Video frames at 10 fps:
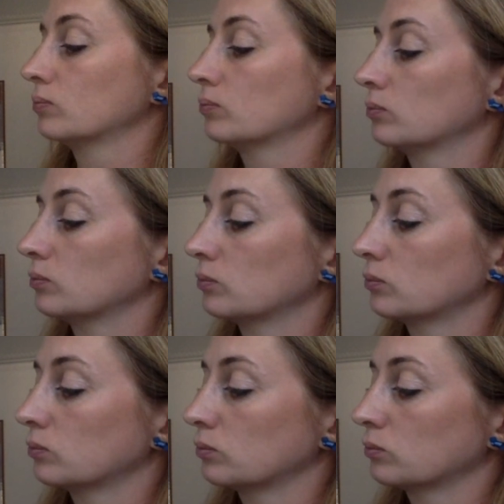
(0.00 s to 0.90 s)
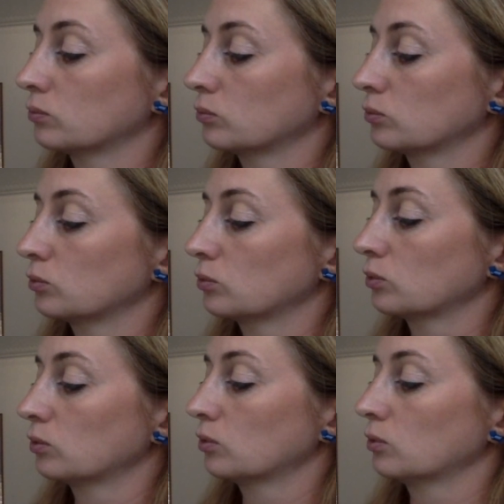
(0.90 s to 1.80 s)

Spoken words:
[no speech]